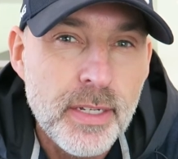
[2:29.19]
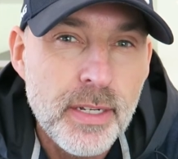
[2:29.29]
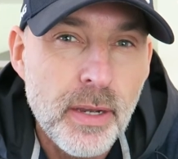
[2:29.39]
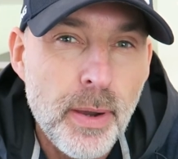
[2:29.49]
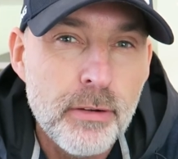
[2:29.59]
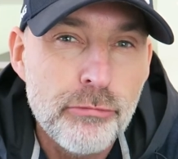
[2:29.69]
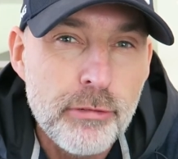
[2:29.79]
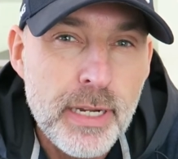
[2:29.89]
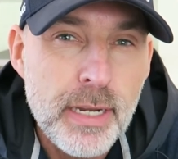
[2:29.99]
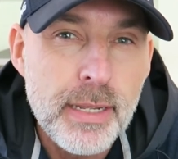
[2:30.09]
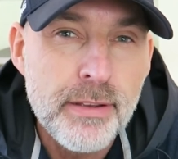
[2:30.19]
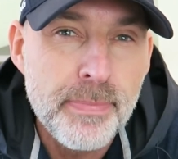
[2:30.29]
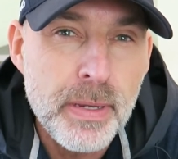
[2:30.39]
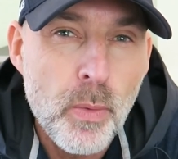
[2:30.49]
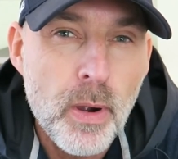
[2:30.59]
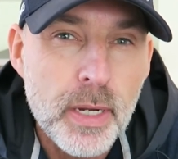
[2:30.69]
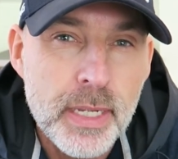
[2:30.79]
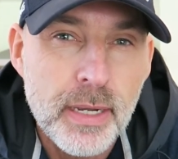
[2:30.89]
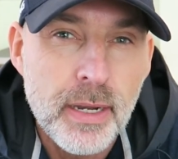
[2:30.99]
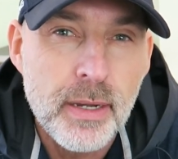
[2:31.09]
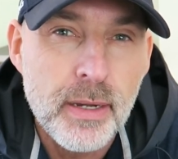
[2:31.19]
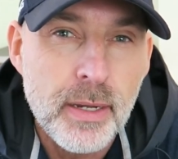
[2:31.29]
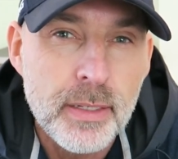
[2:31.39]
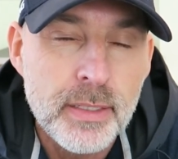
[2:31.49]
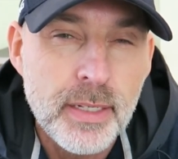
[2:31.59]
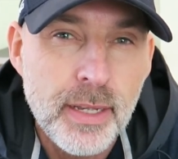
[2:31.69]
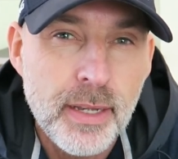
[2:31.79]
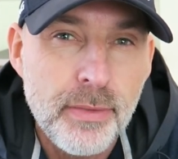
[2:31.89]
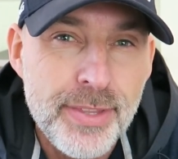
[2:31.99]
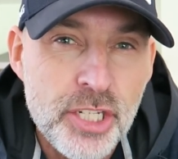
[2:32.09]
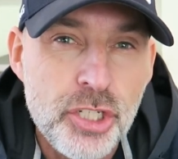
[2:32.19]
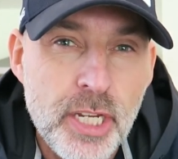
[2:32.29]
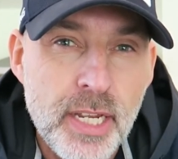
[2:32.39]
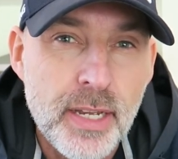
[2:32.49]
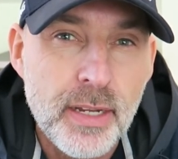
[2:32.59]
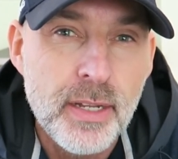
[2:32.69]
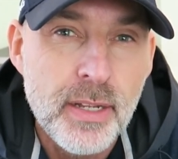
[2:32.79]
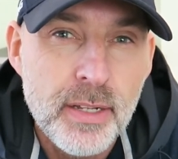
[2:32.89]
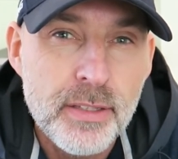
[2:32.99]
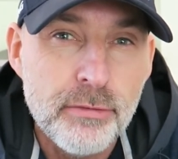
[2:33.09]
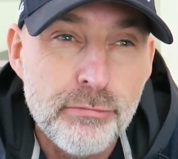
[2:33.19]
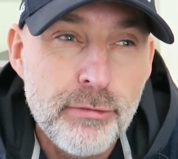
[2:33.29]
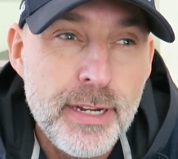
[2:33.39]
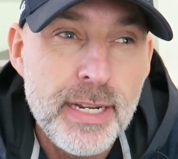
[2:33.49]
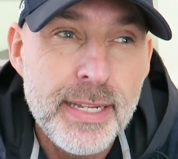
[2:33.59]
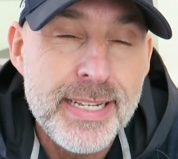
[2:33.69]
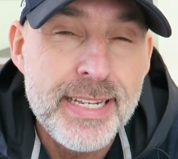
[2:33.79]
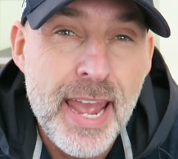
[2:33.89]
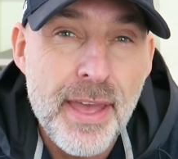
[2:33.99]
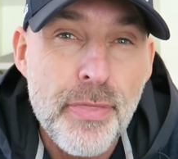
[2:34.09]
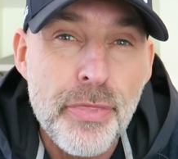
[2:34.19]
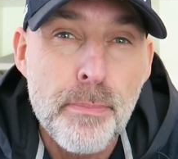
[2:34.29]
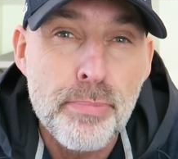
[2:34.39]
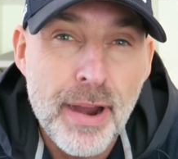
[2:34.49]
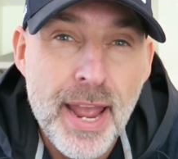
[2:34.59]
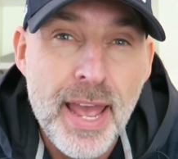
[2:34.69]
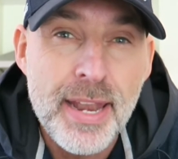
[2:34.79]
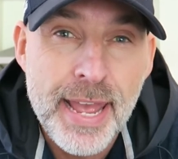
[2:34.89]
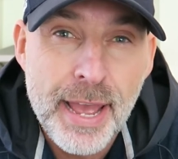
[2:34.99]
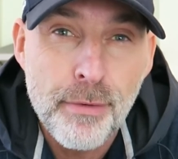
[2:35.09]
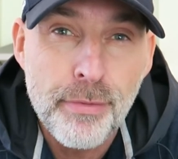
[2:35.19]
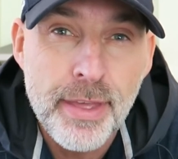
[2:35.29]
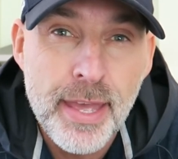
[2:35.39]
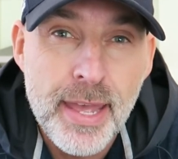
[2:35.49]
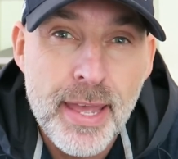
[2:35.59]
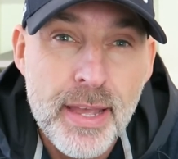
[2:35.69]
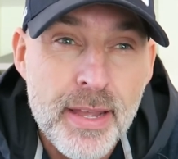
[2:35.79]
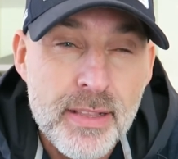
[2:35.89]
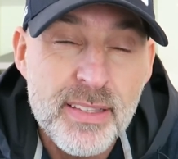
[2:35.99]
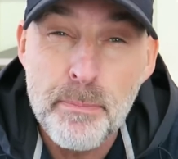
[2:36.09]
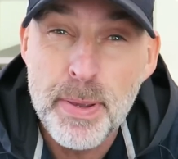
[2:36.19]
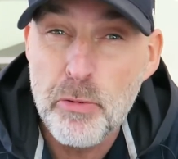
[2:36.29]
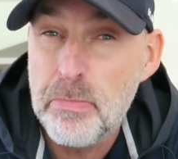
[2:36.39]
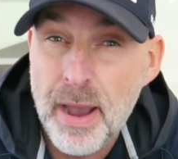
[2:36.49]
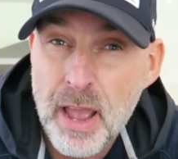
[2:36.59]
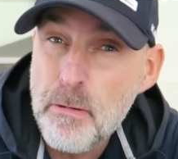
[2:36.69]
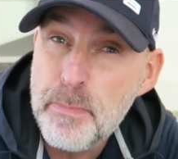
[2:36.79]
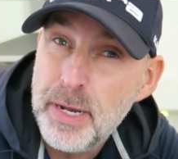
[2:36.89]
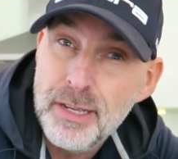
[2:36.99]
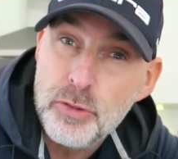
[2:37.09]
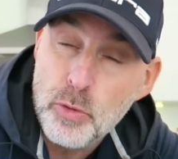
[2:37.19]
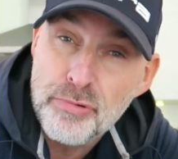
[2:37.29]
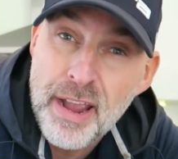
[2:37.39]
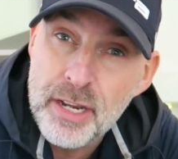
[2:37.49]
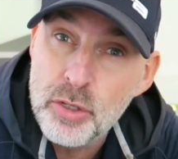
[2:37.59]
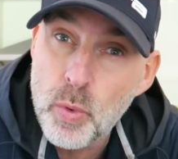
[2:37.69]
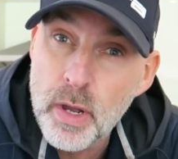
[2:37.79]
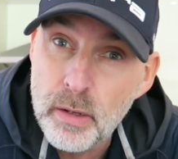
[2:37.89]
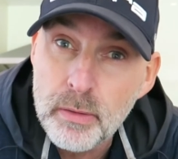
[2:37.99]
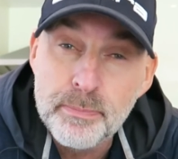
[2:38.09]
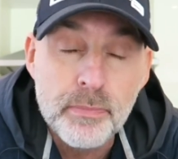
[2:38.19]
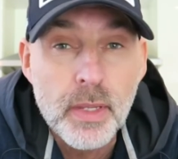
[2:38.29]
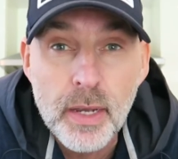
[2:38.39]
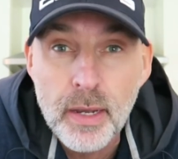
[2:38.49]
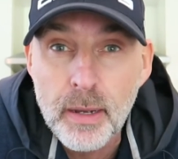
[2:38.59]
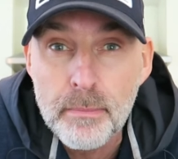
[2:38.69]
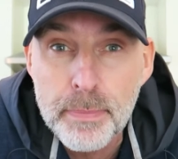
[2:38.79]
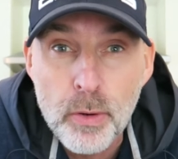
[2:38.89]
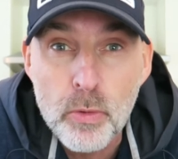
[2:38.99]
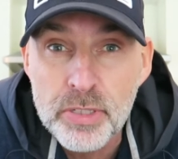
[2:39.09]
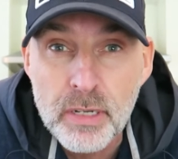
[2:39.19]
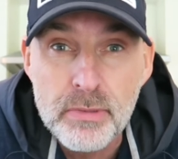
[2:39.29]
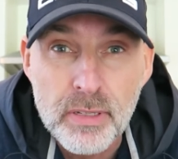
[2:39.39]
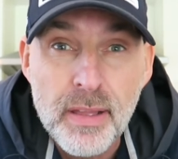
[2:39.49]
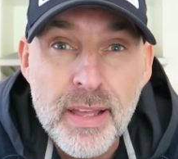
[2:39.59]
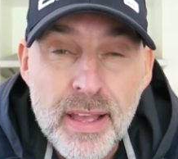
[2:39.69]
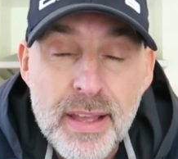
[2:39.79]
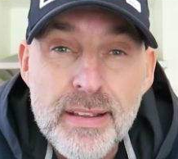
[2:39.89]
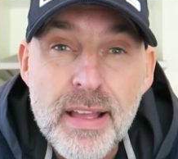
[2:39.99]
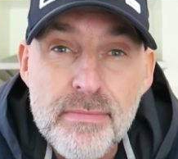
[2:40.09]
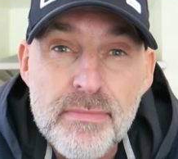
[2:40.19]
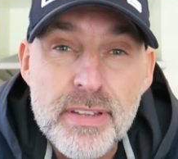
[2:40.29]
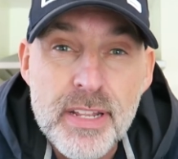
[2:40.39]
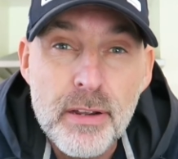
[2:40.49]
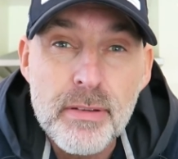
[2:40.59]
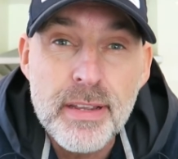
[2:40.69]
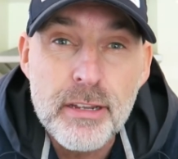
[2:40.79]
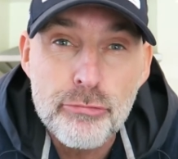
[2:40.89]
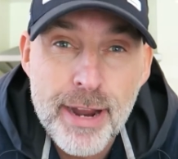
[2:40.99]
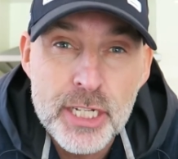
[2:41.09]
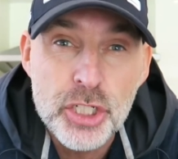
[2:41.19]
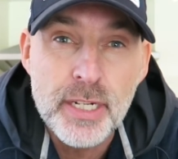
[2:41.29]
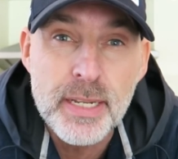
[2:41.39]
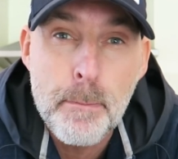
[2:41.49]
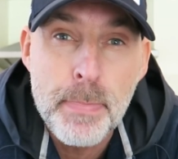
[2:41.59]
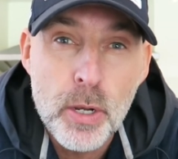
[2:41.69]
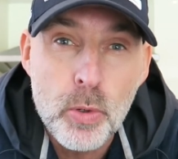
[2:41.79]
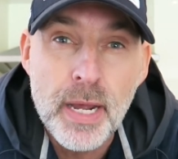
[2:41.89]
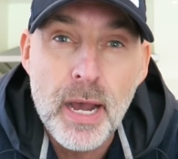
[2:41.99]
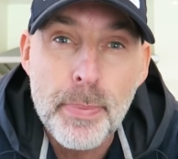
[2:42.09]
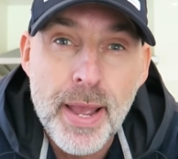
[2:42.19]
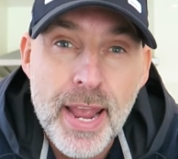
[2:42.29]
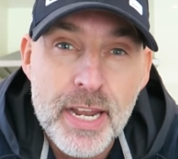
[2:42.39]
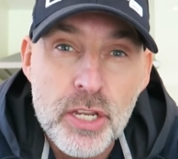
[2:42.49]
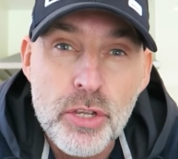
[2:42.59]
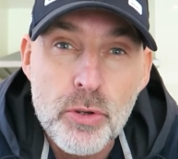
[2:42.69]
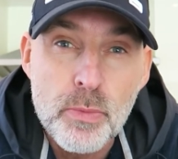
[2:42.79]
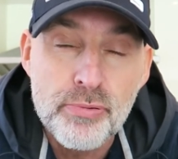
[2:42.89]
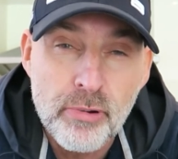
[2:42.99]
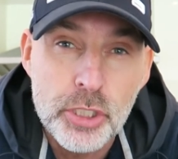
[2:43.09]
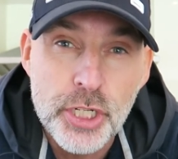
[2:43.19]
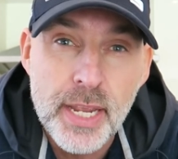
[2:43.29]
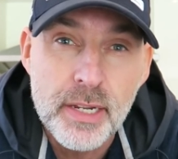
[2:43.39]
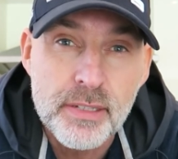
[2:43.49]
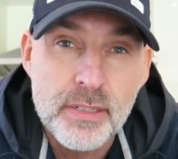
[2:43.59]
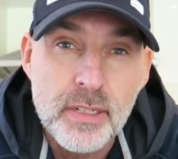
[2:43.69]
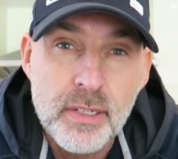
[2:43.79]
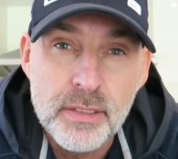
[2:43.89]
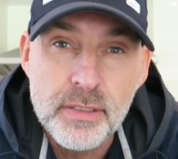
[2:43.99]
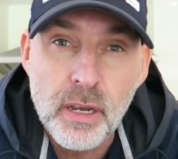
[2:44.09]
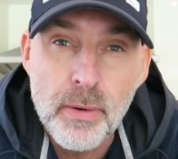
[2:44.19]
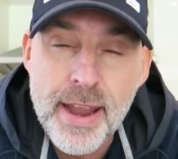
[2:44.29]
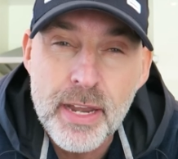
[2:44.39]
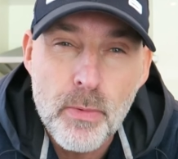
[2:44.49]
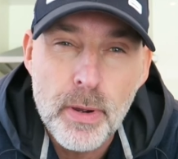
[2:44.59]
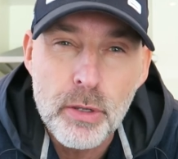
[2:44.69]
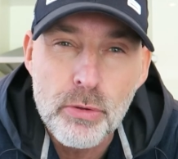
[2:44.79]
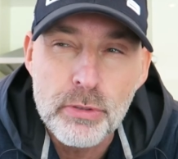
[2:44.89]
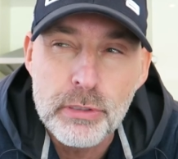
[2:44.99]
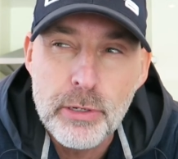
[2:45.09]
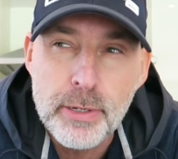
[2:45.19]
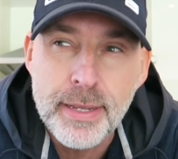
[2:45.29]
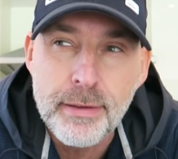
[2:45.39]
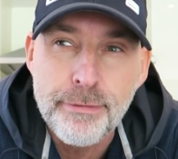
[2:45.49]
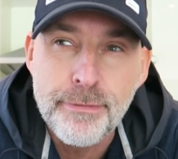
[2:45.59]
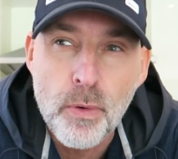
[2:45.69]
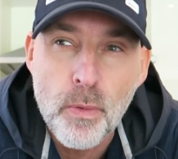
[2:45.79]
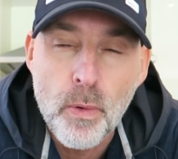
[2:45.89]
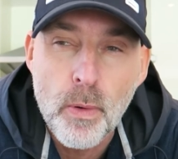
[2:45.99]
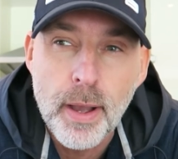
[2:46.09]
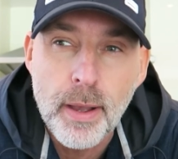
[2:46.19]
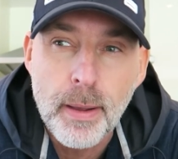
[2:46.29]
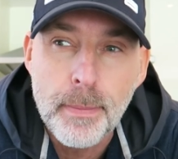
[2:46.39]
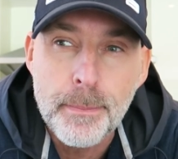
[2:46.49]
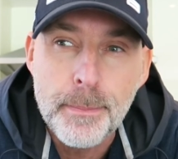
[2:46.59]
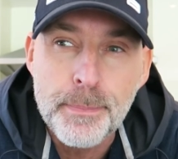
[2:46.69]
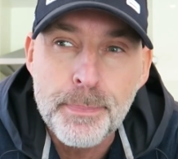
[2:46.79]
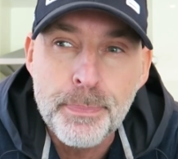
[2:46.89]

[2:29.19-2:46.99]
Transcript: You know, I really have been working hard this year to really get the brand out there, to build my own personal brand as well, but also to, you know, gradually build up new projects. So anyone who's looking for a